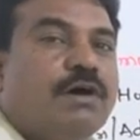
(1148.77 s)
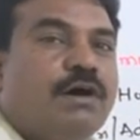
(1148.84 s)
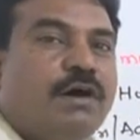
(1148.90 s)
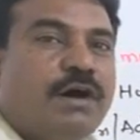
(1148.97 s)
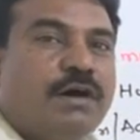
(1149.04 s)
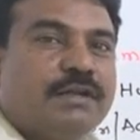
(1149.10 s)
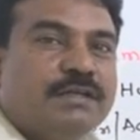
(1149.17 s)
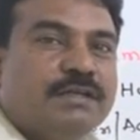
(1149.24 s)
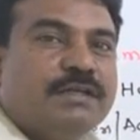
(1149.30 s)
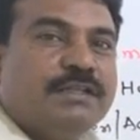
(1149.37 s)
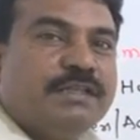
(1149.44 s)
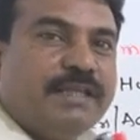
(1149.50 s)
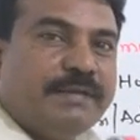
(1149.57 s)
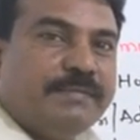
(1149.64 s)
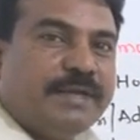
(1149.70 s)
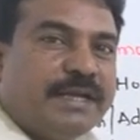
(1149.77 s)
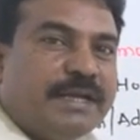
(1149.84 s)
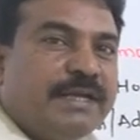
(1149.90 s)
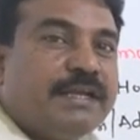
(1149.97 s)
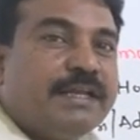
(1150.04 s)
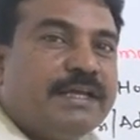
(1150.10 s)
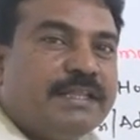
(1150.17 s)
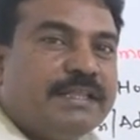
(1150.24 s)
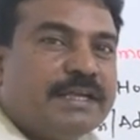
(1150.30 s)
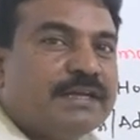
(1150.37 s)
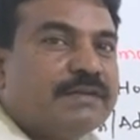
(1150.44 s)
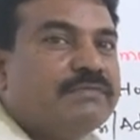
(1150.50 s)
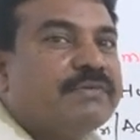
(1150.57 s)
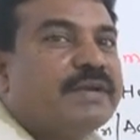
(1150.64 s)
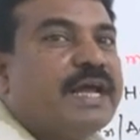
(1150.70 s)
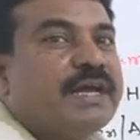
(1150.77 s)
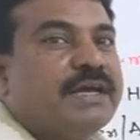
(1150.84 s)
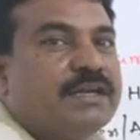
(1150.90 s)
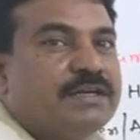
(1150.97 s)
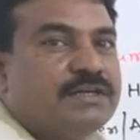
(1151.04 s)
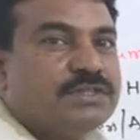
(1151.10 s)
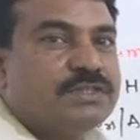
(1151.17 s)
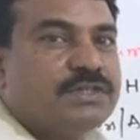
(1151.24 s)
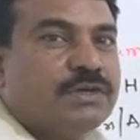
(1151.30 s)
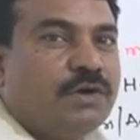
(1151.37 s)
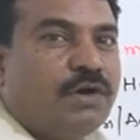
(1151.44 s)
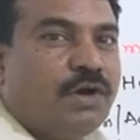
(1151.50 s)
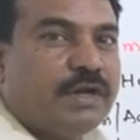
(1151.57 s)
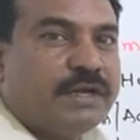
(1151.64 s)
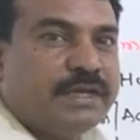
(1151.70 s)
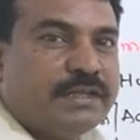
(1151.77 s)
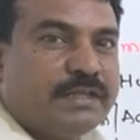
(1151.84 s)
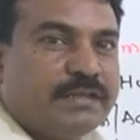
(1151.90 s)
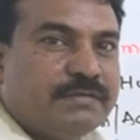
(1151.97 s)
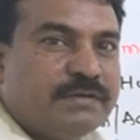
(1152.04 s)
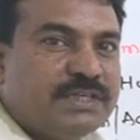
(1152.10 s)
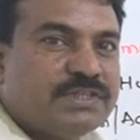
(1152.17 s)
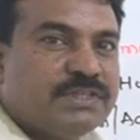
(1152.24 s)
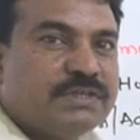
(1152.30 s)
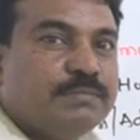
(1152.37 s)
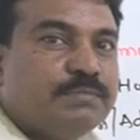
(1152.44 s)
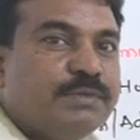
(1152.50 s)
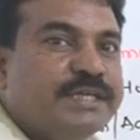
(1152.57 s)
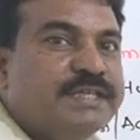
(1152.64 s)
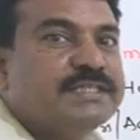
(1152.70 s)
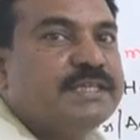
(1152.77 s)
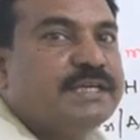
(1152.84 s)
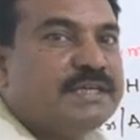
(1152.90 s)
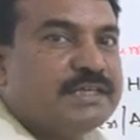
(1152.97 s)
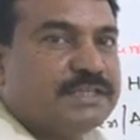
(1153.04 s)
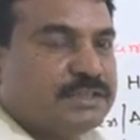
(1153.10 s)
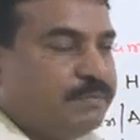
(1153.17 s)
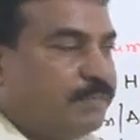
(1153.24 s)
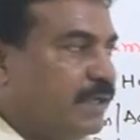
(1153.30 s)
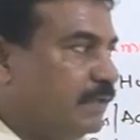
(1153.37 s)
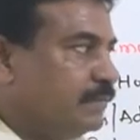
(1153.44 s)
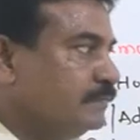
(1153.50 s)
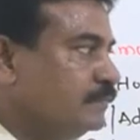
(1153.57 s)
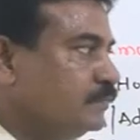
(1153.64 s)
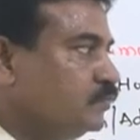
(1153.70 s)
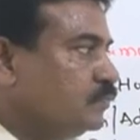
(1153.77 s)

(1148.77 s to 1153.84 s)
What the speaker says: or they may get that fragrance, or in other words, pleasant smell.